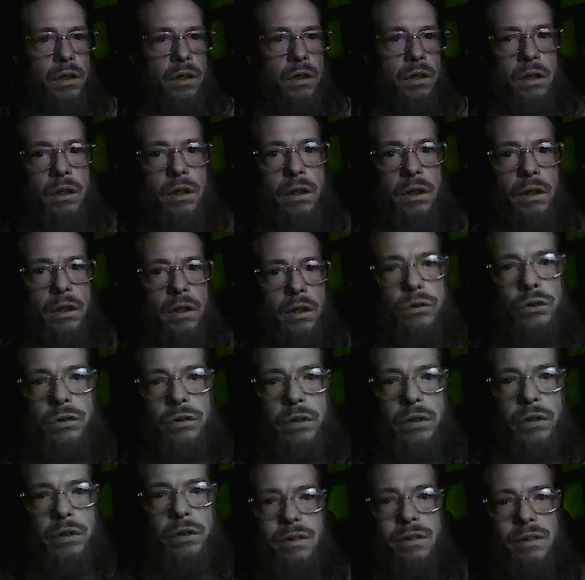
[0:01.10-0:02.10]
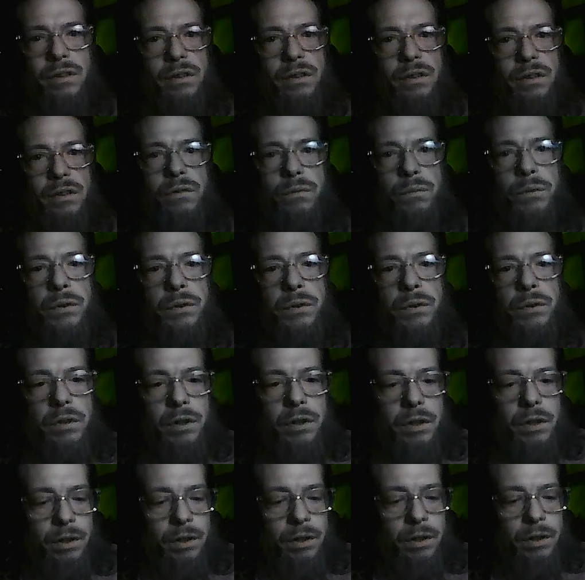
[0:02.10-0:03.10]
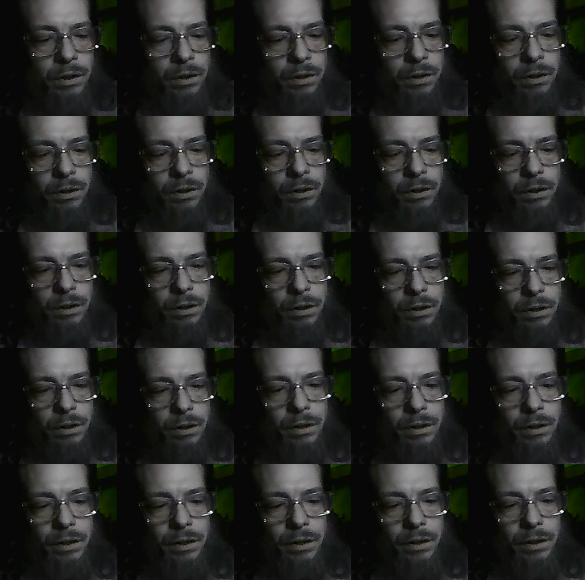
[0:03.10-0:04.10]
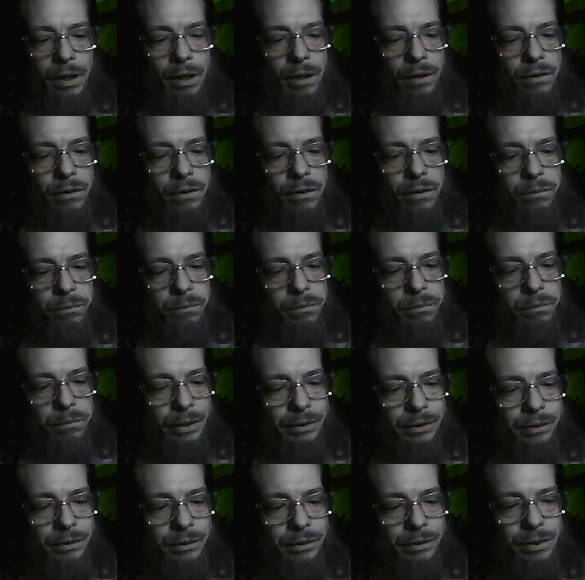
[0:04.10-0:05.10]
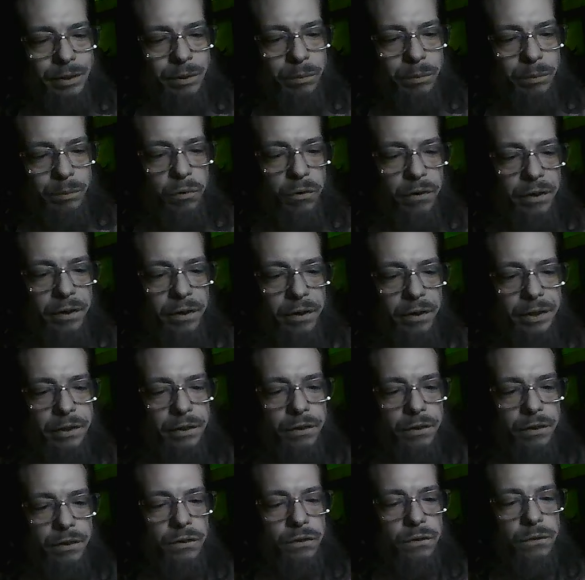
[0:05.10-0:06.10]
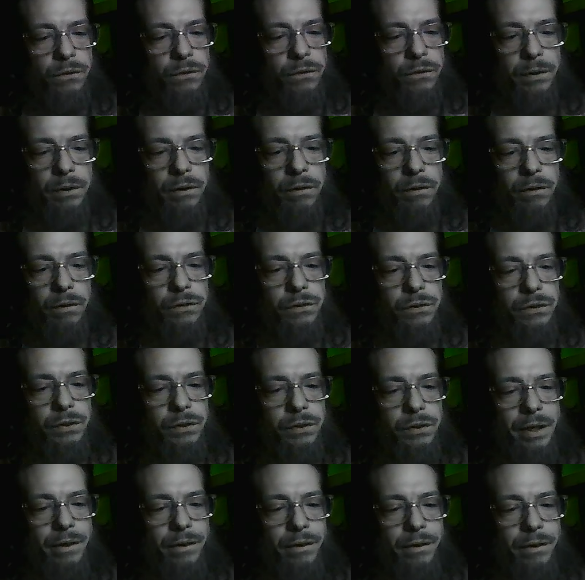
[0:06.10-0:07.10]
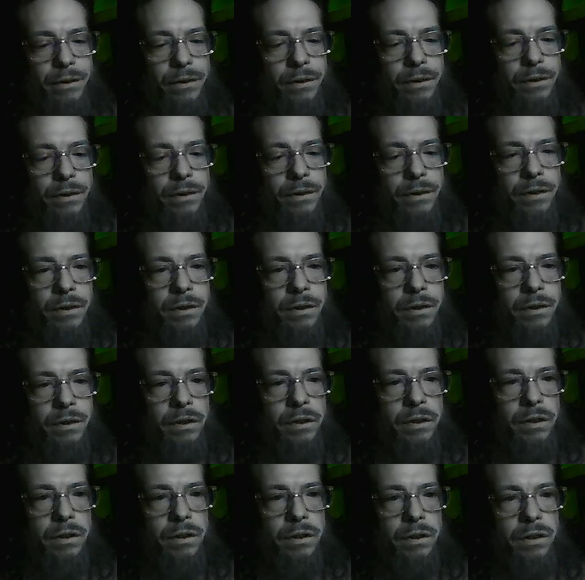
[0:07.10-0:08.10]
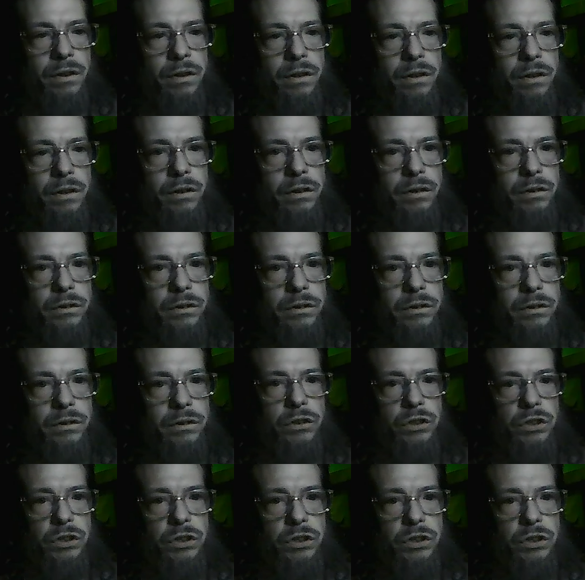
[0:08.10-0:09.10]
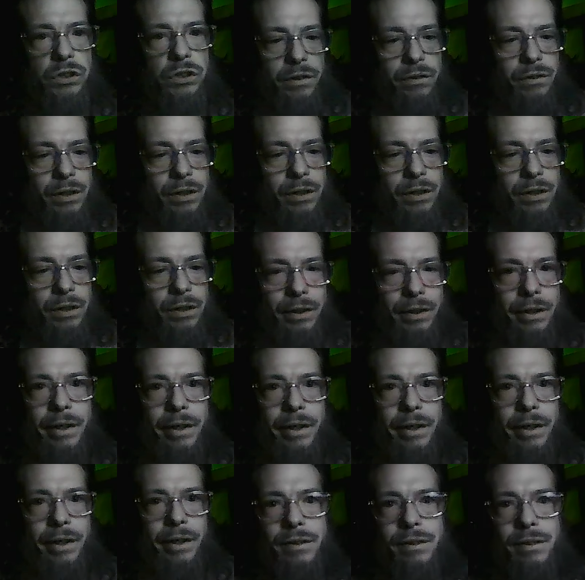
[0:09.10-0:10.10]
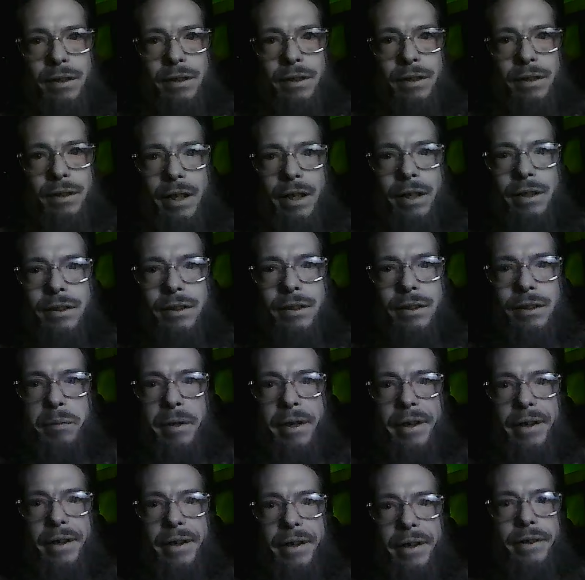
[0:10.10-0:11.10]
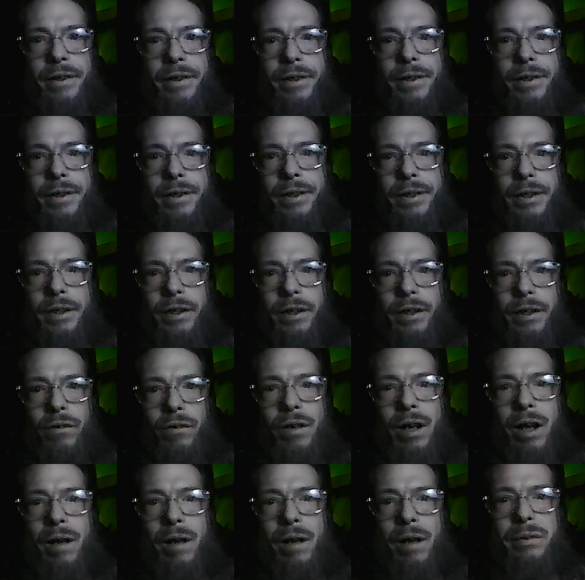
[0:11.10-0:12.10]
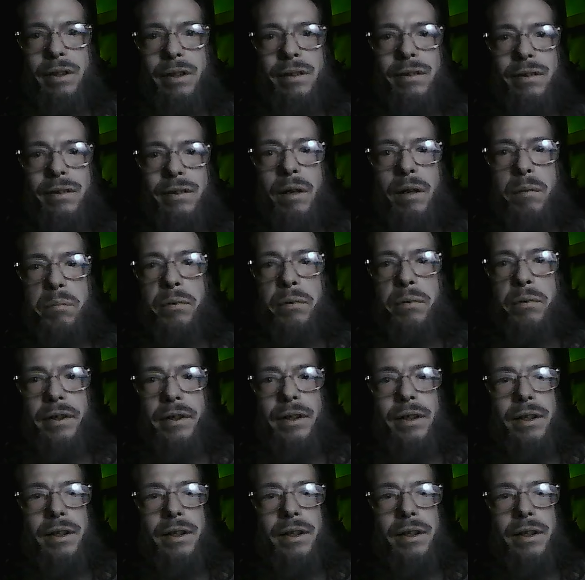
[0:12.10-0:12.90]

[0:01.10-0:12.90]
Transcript: Hello Internet, this is the Root. I have some rather disappointing news for those that are used to using Linux as a testbed, you know, having a separate